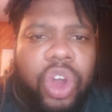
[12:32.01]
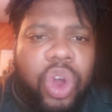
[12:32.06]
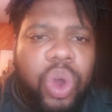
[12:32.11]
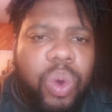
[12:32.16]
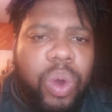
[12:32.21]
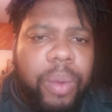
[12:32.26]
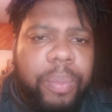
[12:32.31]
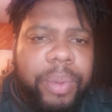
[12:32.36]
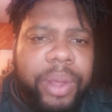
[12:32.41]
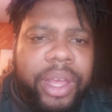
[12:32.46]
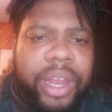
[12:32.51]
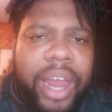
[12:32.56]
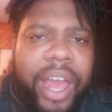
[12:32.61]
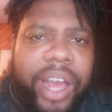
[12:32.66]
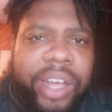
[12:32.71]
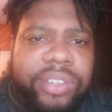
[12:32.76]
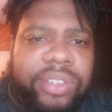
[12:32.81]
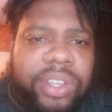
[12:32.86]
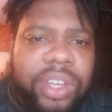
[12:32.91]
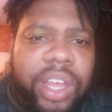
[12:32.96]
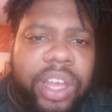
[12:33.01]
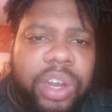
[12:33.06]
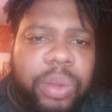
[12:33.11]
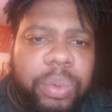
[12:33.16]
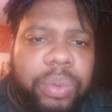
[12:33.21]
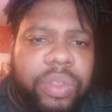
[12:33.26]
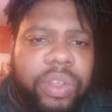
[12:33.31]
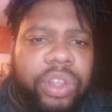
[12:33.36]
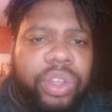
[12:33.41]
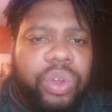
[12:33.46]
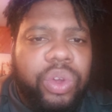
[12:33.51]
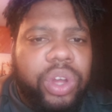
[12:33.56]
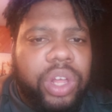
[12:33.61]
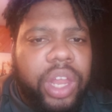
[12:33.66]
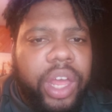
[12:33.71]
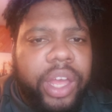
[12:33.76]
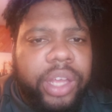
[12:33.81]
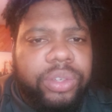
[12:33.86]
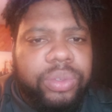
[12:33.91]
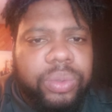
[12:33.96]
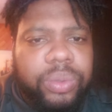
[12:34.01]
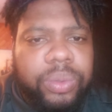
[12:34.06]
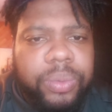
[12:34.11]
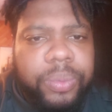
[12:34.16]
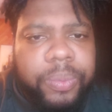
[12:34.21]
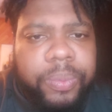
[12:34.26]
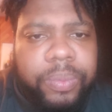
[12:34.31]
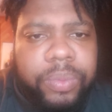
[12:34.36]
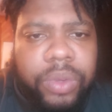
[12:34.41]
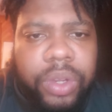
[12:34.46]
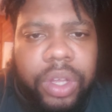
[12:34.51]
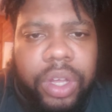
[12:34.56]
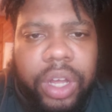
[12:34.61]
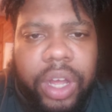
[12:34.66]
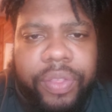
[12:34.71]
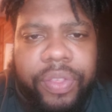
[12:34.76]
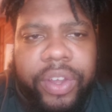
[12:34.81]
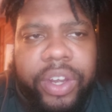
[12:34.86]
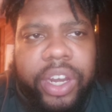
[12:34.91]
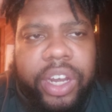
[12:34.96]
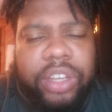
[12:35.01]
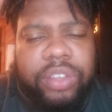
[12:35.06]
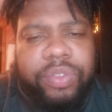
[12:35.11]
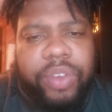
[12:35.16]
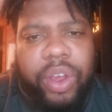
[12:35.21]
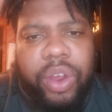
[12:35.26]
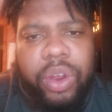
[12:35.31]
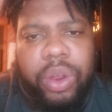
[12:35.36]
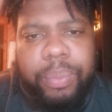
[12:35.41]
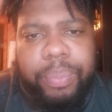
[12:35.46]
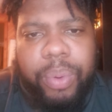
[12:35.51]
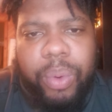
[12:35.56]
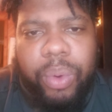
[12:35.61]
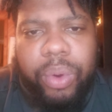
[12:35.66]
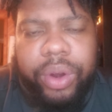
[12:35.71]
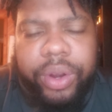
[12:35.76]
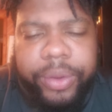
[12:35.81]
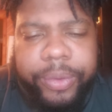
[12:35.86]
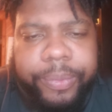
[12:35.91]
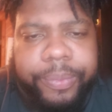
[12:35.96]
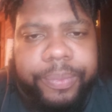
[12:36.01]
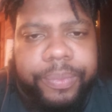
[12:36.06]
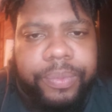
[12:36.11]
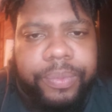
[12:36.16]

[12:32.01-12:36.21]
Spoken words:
who are being isolated within your classroom. I think that is very important.